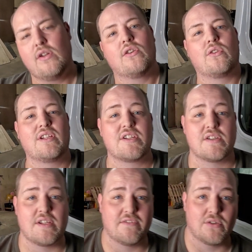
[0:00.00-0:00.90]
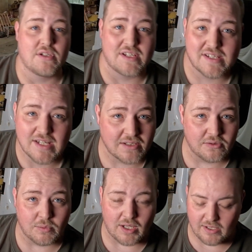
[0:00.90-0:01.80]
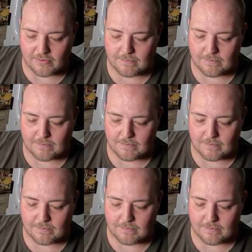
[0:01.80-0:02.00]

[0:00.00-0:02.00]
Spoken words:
All it's using it for is a signal wire